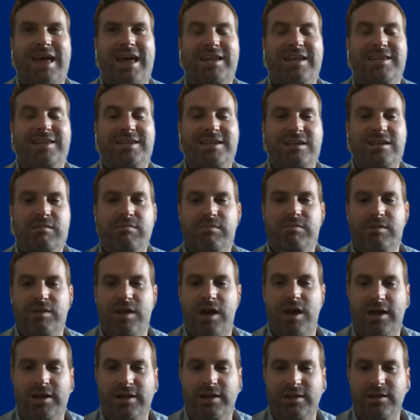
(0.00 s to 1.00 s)
that deep
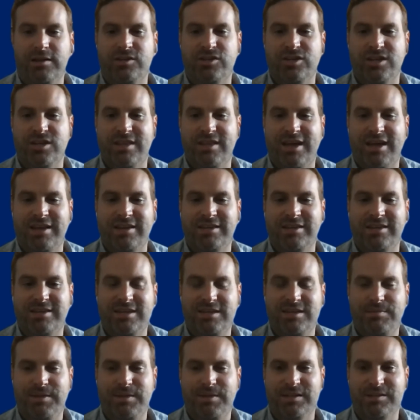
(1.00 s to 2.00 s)
knowledge and that
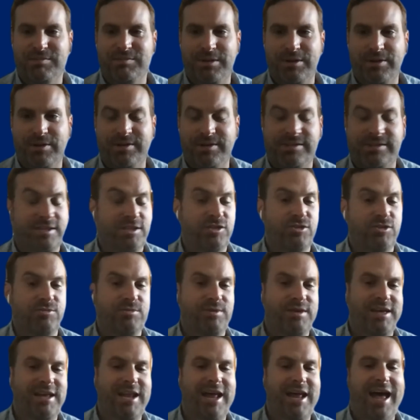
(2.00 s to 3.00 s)
deep experience that you
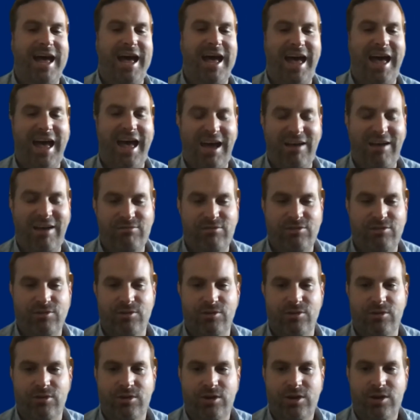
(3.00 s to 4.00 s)
get
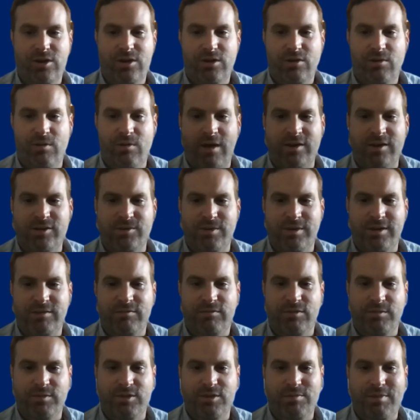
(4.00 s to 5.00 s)
after
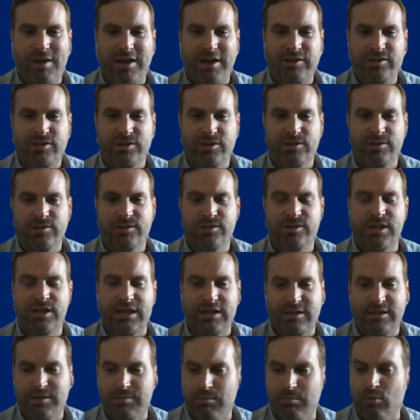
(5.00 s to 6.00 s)
graduating from your bachelor's
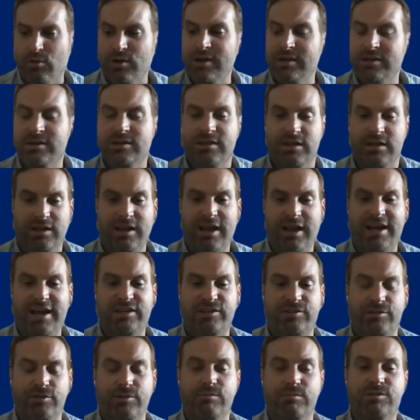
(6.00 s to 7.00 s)
to bring to the
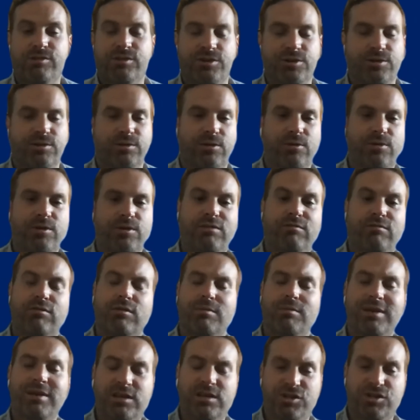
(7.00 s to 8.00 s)
classroom. So you're learning
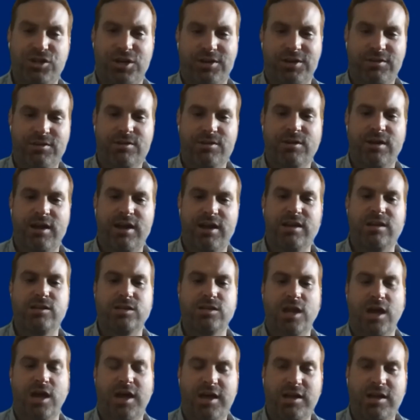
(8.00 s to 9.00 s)
from each other
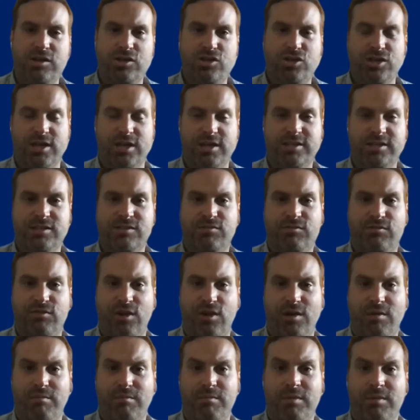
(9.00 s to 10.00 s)
and not just
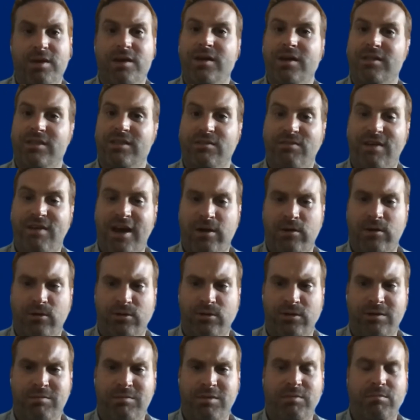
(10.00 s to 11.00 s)
from the
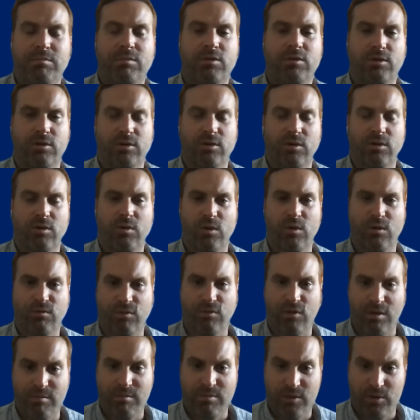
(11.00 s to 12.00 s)
faculty member or
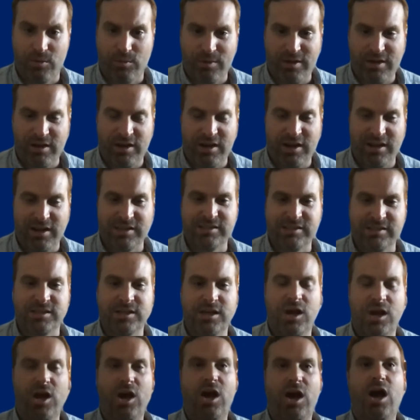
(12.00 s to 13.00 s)
from the readings.
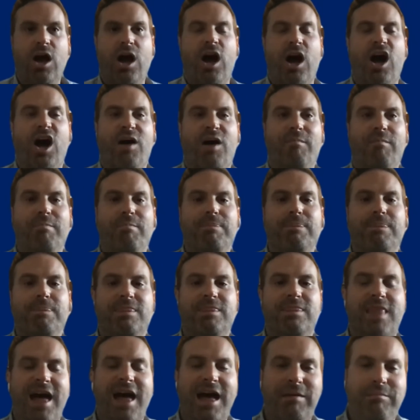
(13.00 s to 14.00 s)

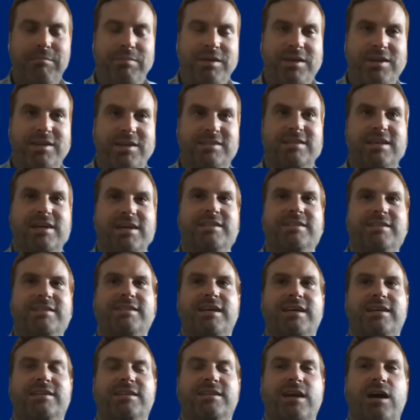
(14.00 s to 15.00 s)
That being said,
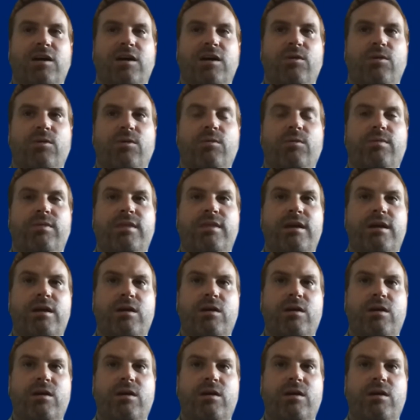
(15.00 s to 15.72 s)
Santiago,